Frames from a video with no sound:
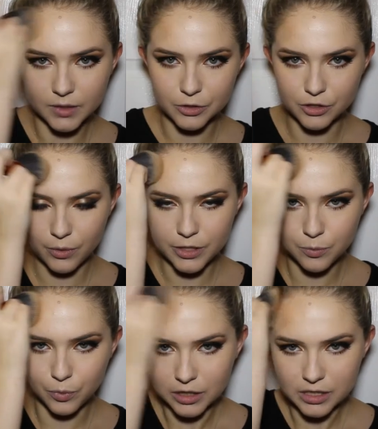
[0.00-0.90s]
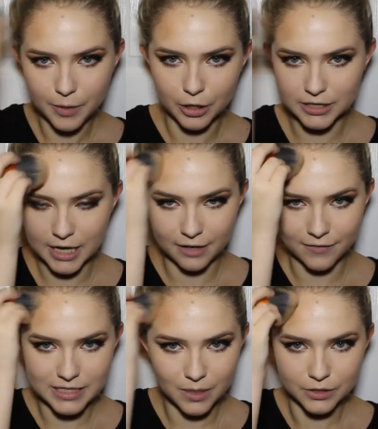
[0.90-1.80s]
we're just going to bronze up our entire
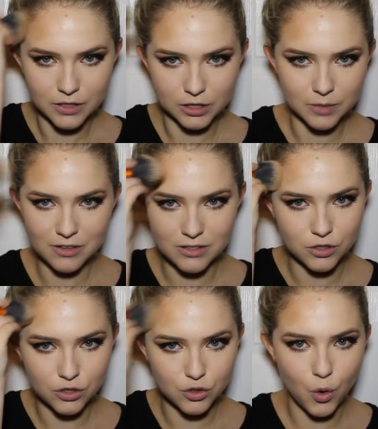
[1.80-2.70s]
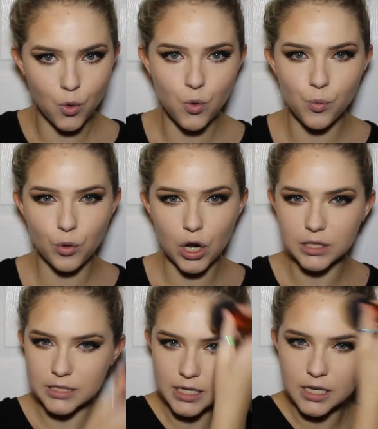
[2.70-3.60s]
face. I want this look to be so
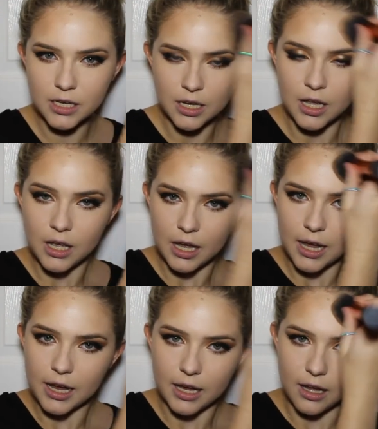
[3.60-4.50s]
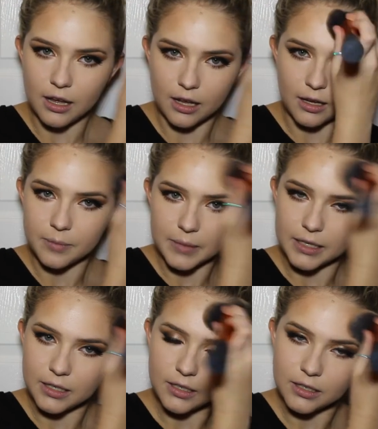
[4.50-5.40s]
bronzy, um,
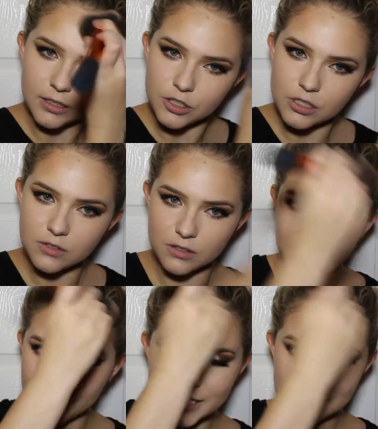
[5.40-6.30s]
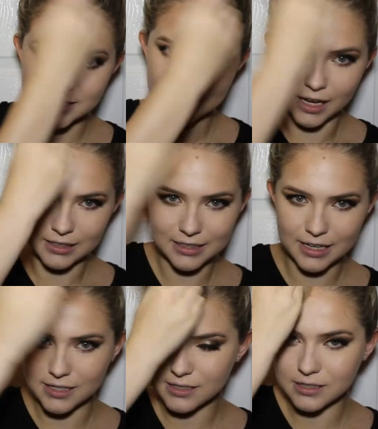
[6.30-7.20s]
just very
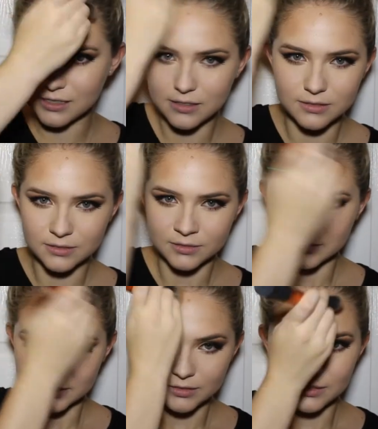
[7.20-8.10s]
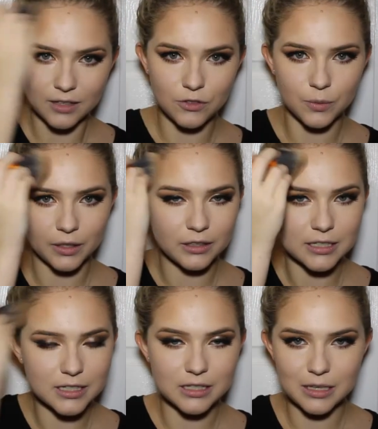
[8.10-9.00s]
sun-kissed, if you will. And
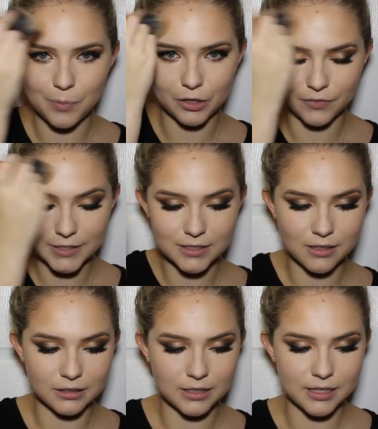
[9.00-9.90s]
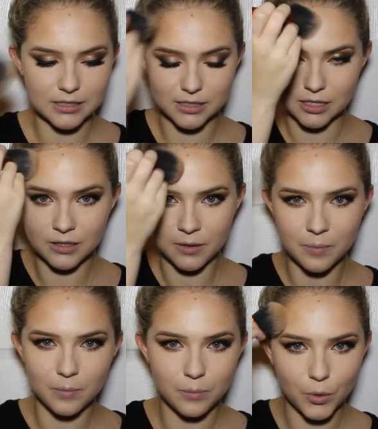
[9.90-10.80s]
this is the perfect sun-kissed
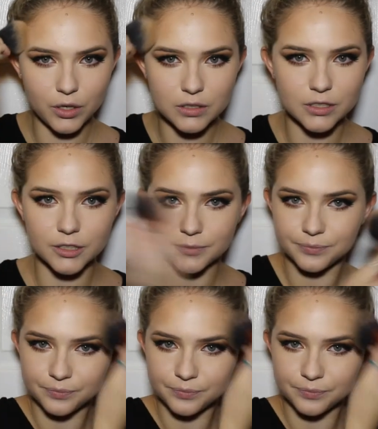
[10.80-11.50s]
bronzer.